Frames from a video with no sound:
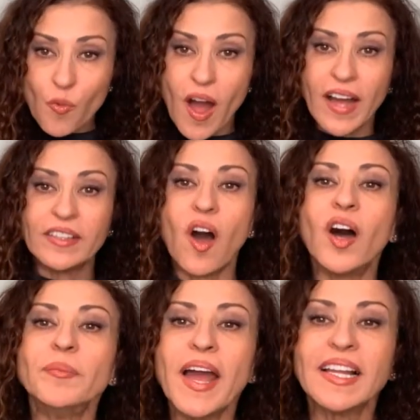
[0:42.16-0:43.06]
one
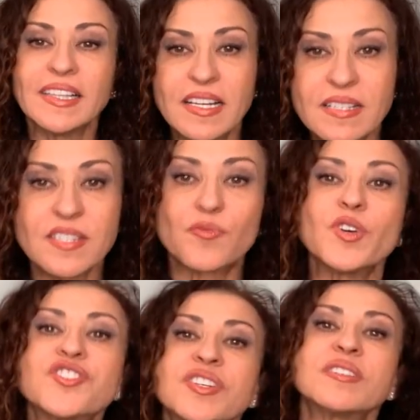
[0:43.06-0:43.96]
on my list,
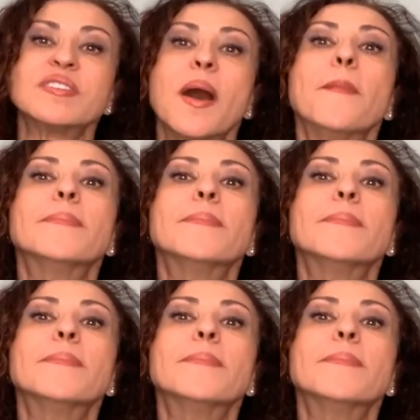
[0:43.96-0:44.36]
which is the